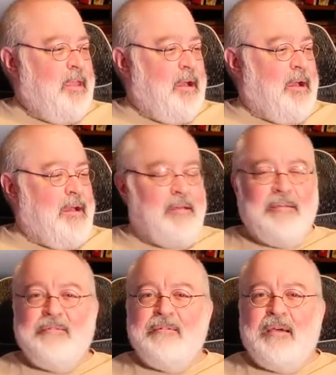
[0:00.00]

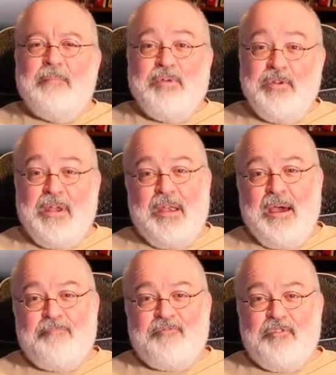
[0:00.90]
Uh, I booted it
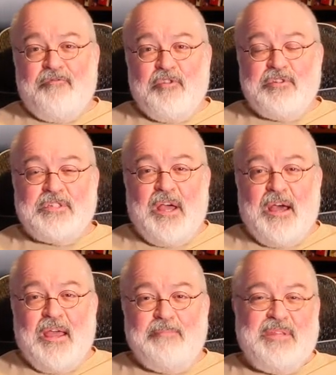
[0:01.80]
up for a first
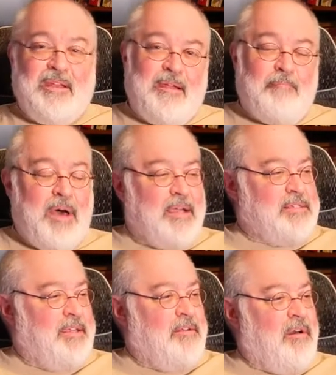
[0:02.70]
time, did an
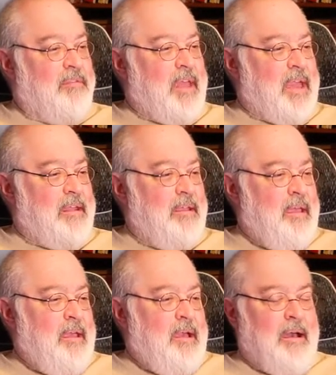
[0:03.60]
unboxing and all that,
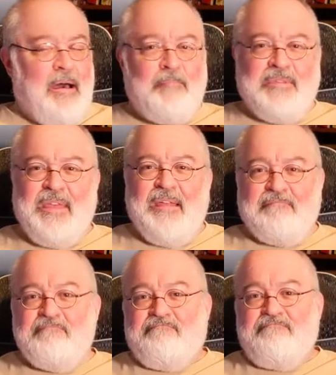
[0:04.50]
uh, but
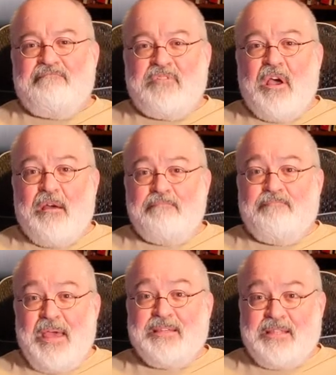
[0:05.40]
then thought
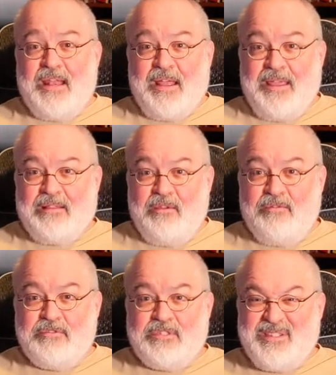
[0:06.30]
best that I get
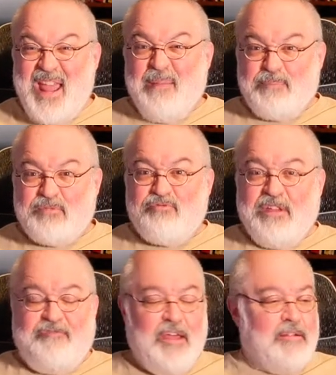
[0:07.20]
those tapes
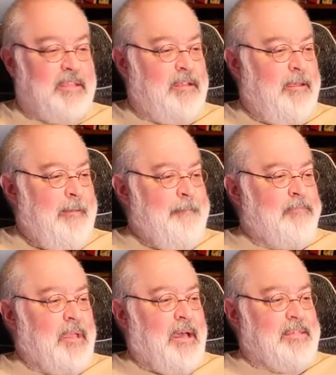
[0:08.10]
refelted.
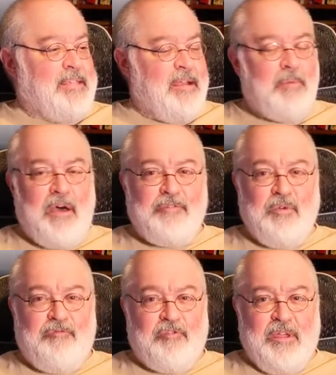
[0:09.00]
Uh, sent them off
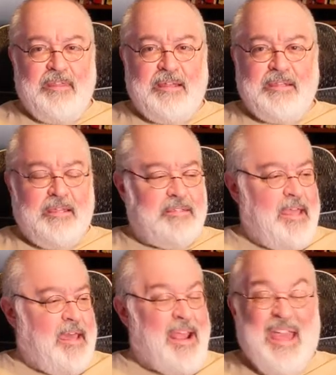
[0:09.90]
to a friend that does
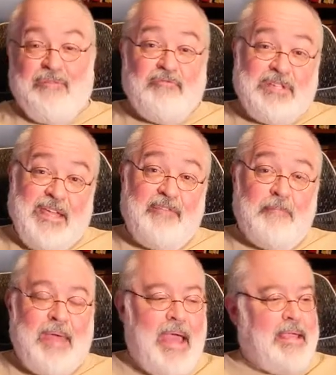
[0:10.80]
that. I haven't received
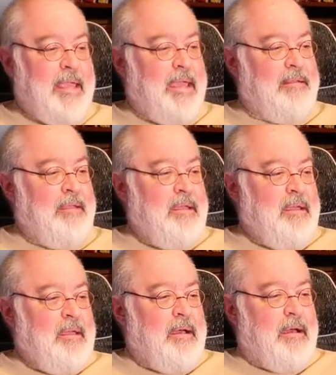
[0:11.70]
them back yet,
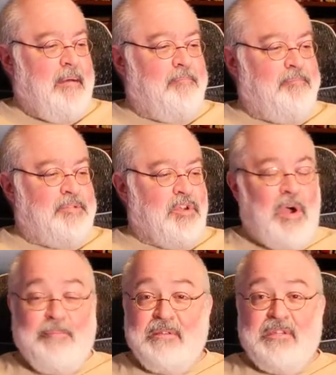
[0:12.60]
uh, so
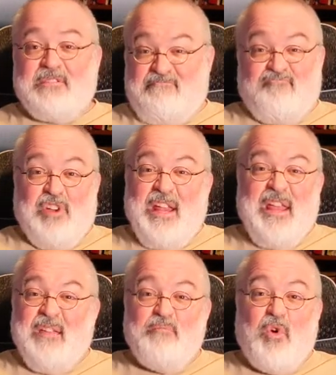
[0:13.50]
I've been just
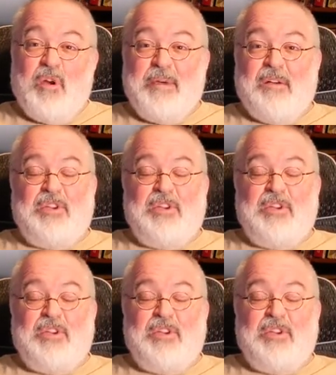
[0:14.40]
reading more about